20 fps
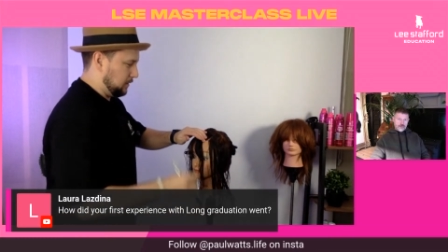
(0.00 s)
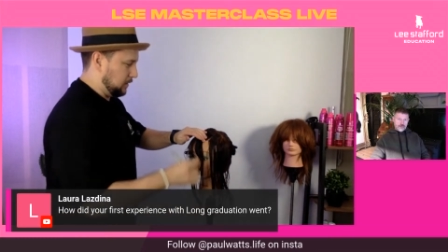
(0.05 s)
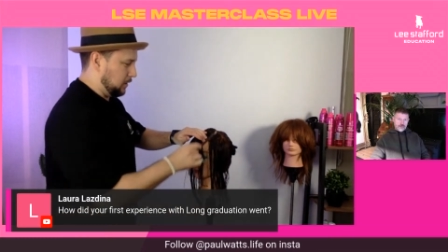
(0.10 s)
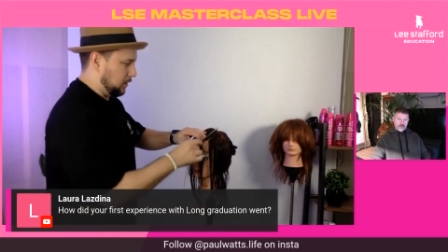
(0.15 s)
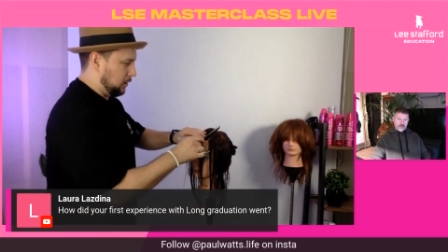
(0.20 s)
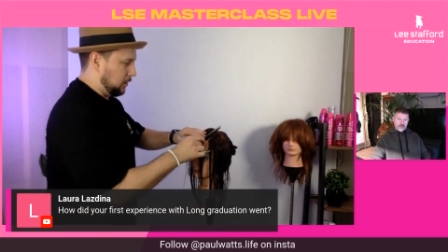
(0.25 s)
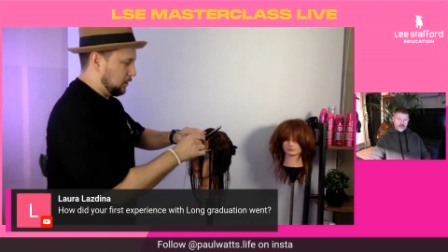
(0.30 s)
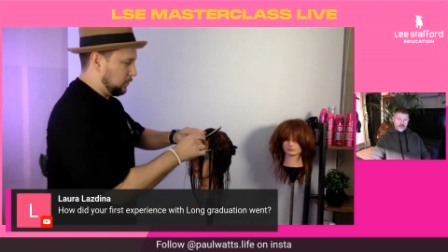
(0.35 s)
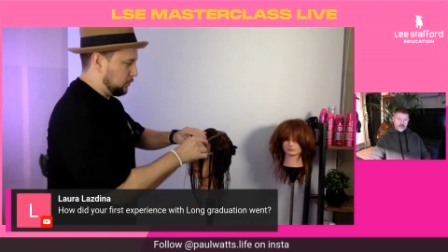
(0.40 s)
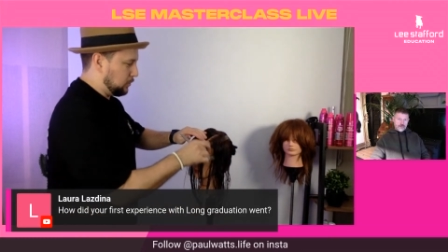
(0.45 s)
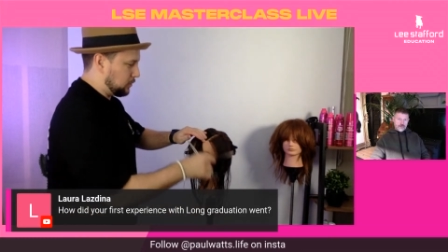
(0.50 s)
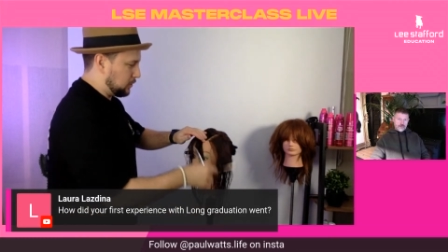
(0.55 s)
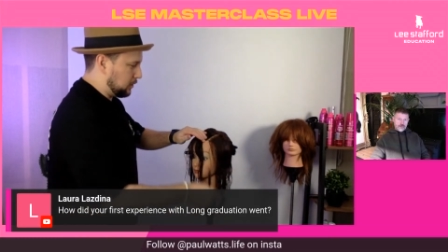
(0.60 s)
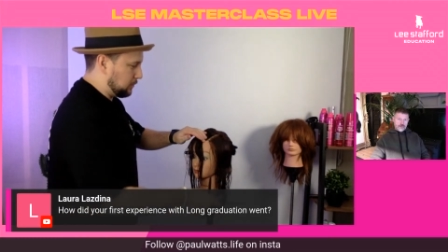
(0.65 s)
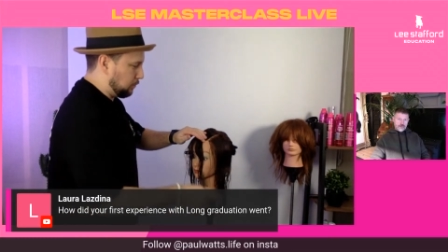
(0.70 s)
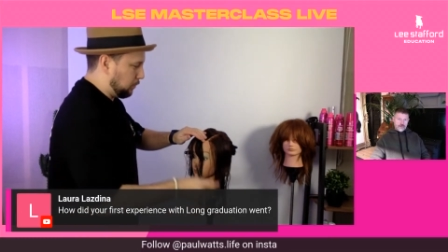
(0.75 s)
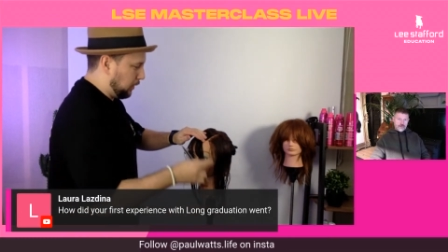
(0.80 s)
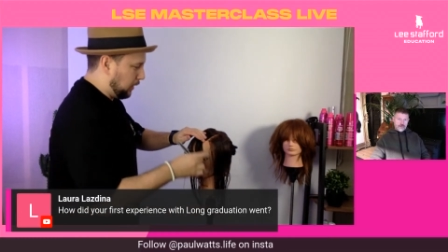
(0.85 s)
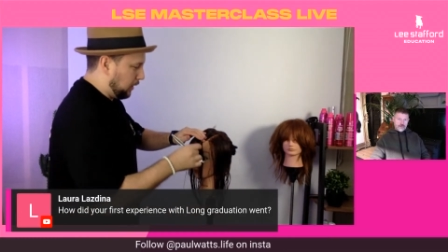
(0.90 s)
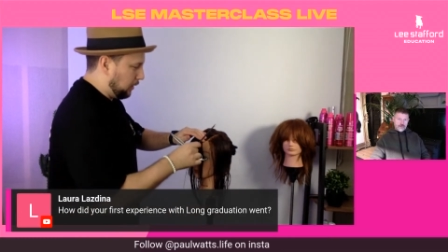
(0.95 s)
I was just
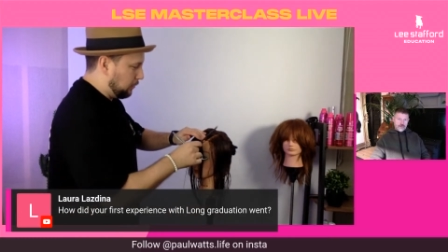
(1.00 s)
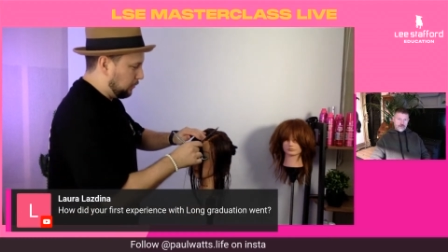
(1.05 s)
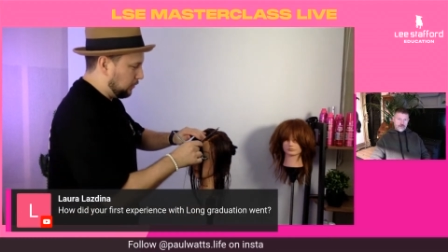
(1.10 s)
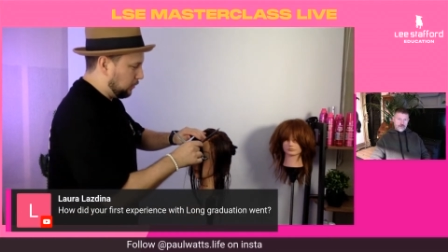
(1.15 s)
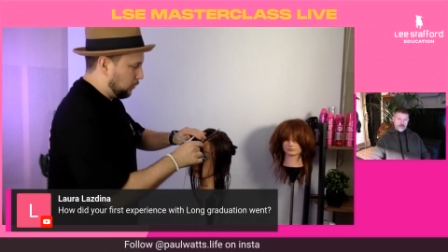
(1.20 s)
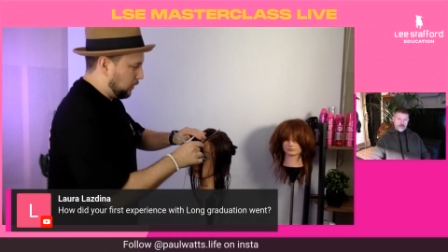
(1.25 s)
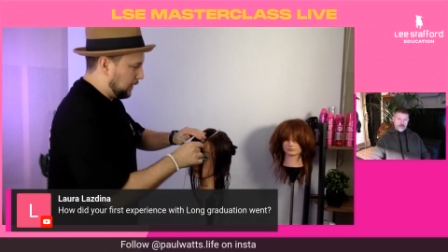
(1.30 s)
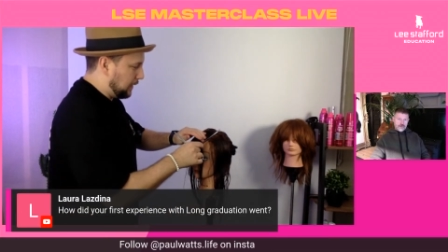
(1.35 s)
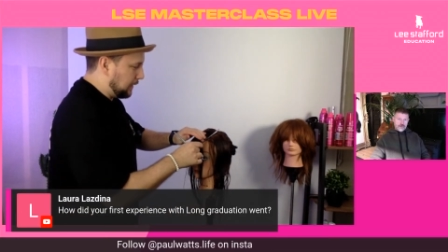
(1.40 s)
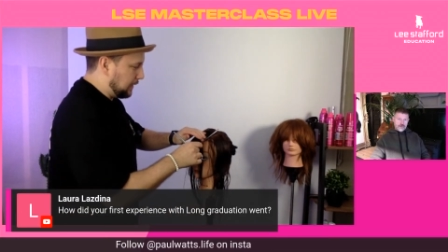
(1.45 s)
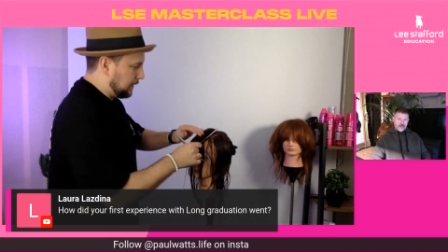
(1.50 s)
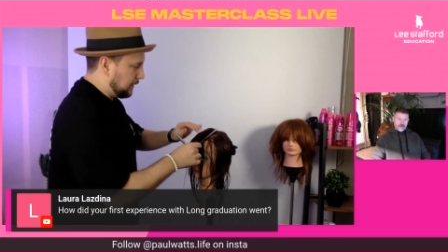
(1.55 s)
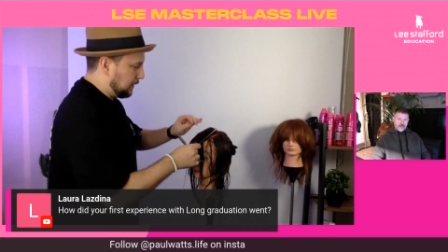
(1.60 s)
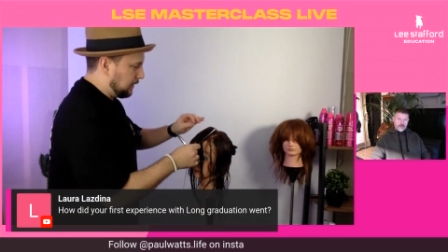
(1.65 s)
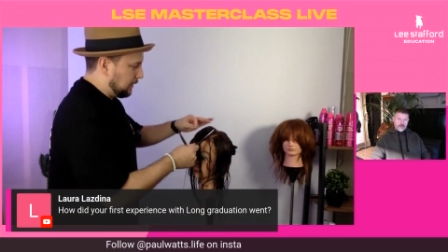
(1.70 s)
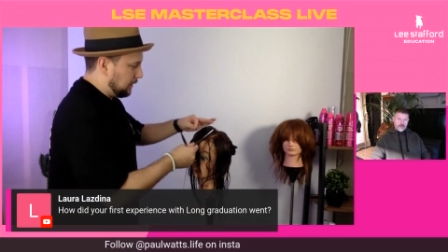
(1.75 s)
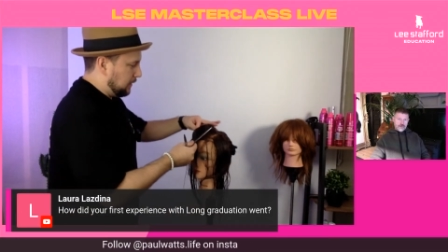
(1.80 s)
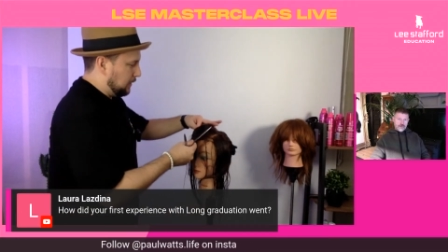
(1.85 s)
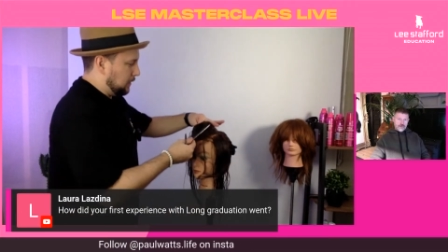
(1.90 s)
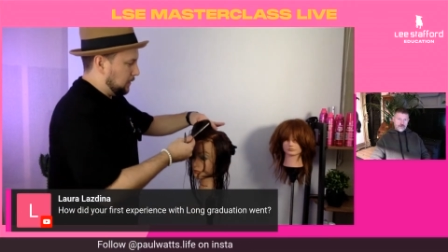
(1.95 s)
blown away
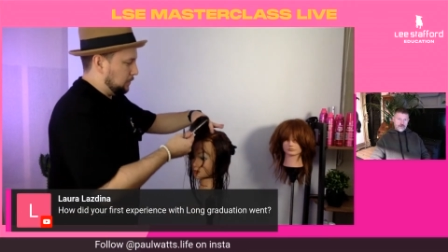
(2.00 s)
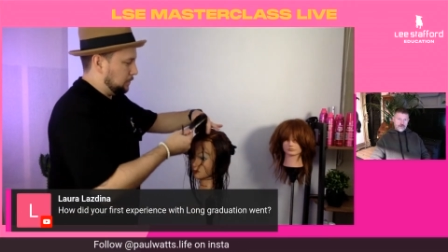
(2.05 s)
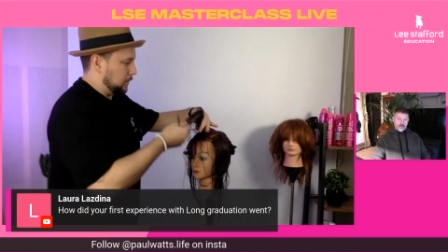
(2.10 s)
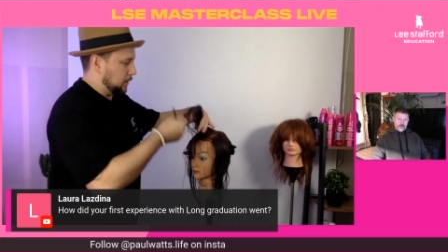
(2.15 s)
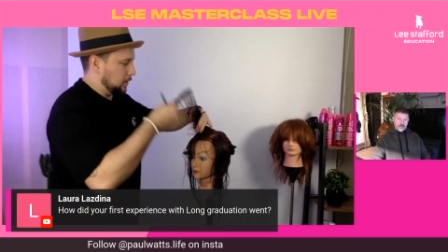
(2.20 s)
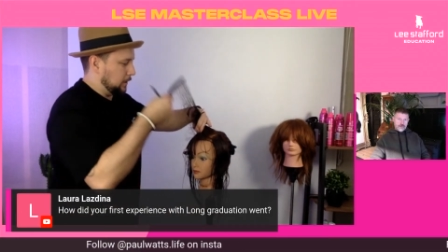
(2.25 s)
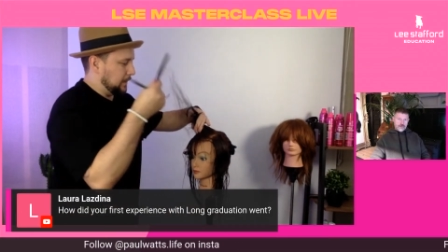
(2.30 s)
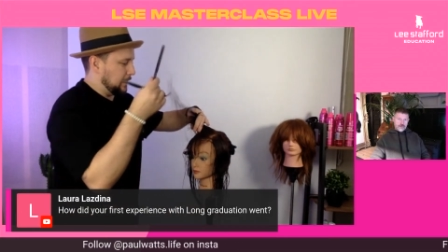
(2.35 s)
by